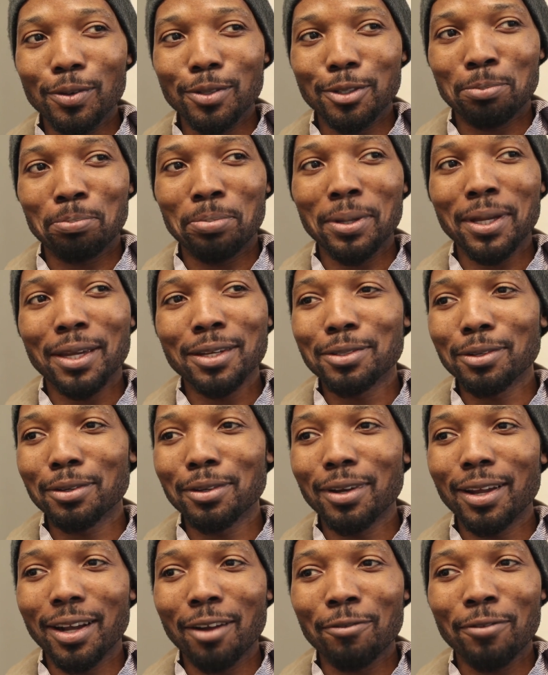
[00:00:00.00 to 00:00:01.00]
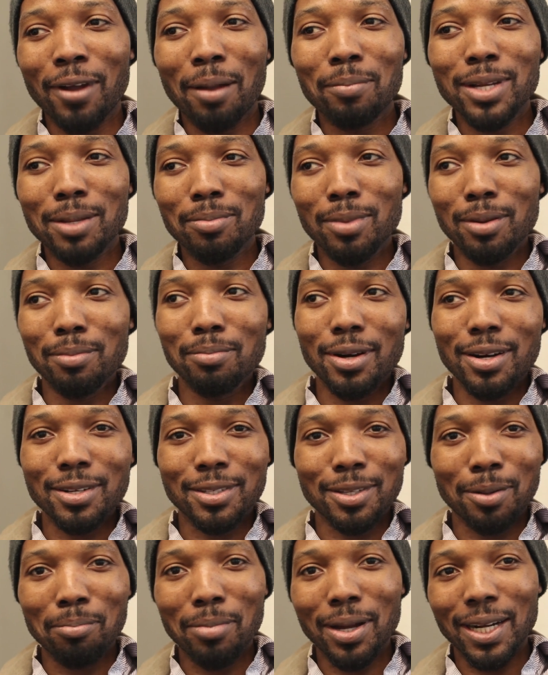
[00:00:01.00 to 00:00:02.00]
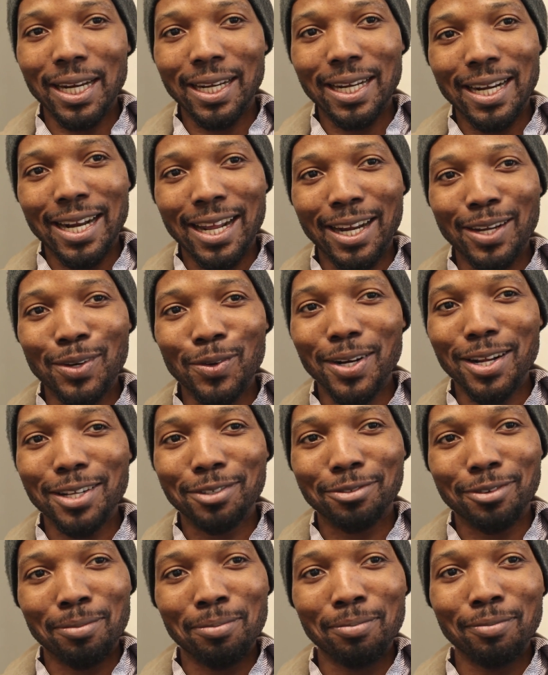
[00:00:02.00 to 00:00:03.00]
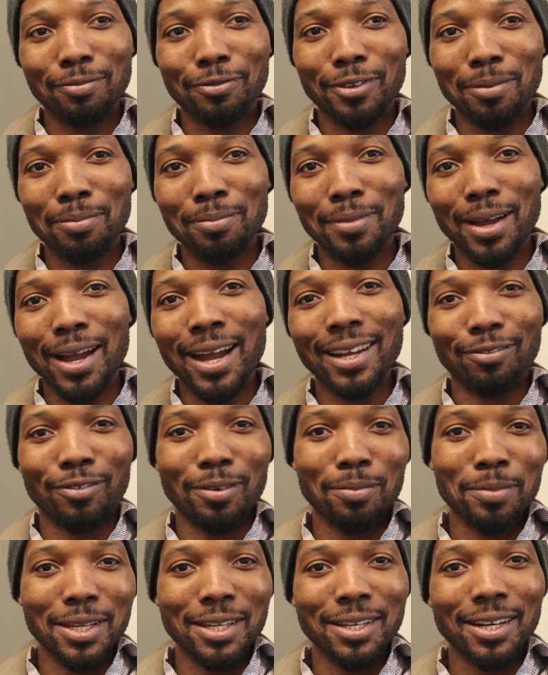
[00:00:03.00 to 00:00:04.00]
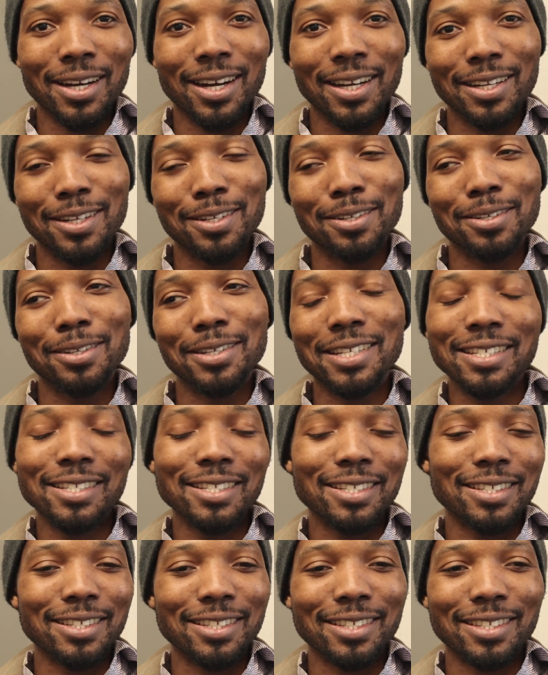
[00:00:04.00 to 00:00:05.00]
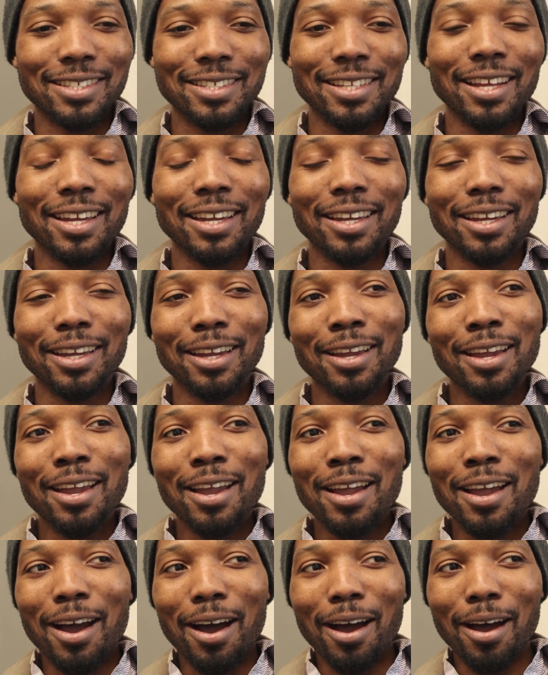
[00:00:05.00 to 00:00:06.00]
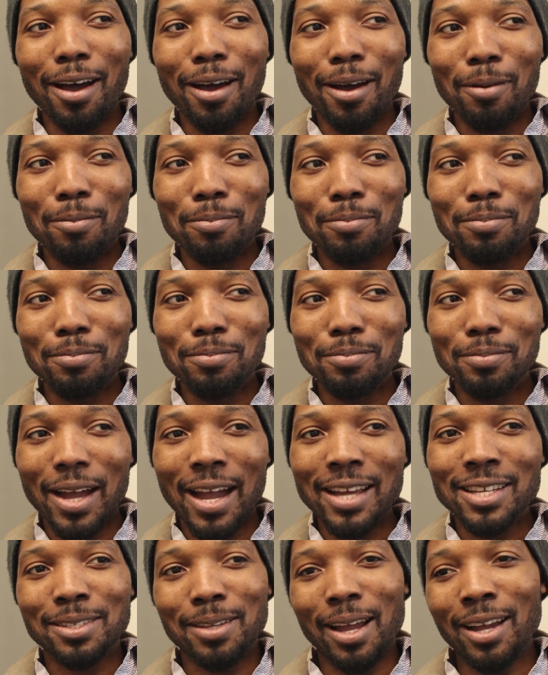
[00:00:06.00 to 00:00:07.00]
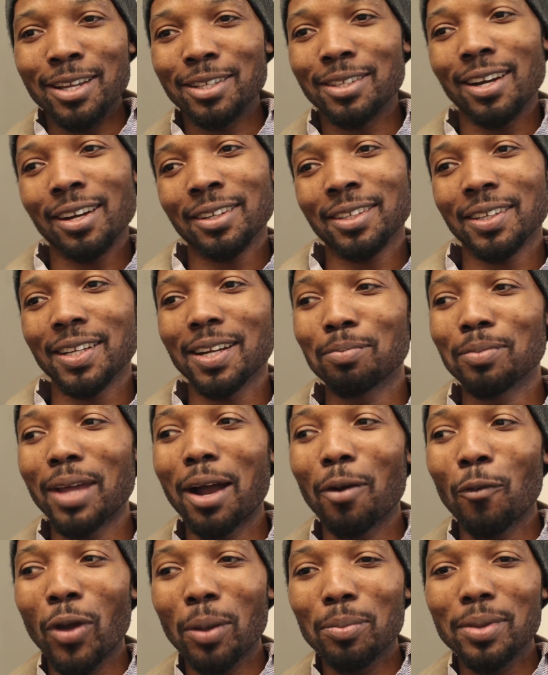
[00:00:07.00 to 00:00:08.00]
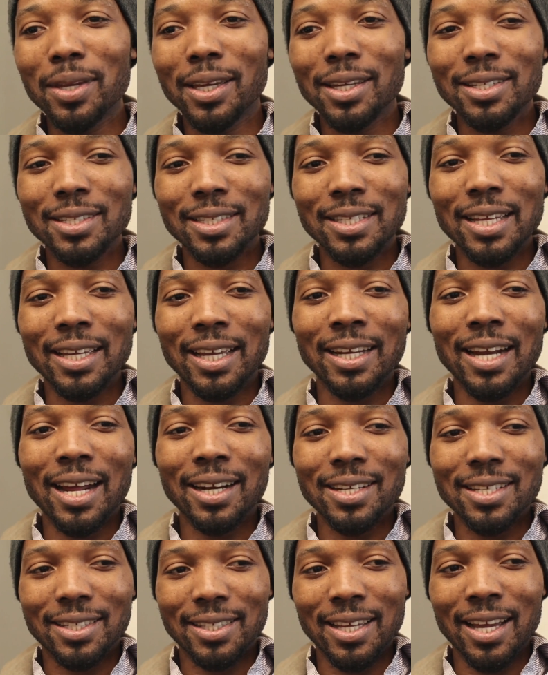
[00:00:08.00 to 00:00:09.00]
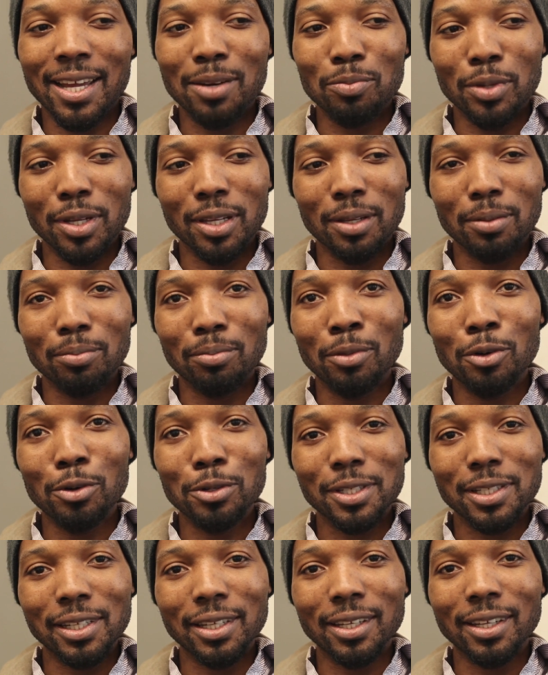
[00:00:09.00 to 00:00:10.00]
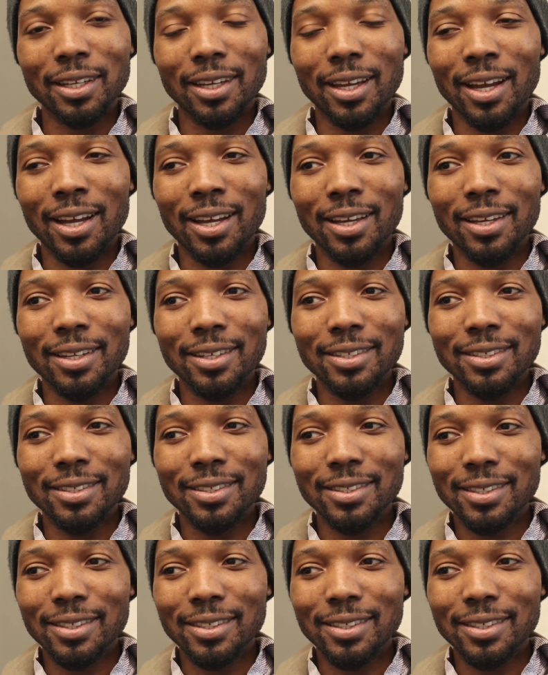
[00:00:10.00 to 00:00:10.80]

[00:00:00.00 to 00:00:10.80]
speaking to like a family member or somebody that I know that's from the yard, and it's just like I talk to them that way because they can understand me mostly. And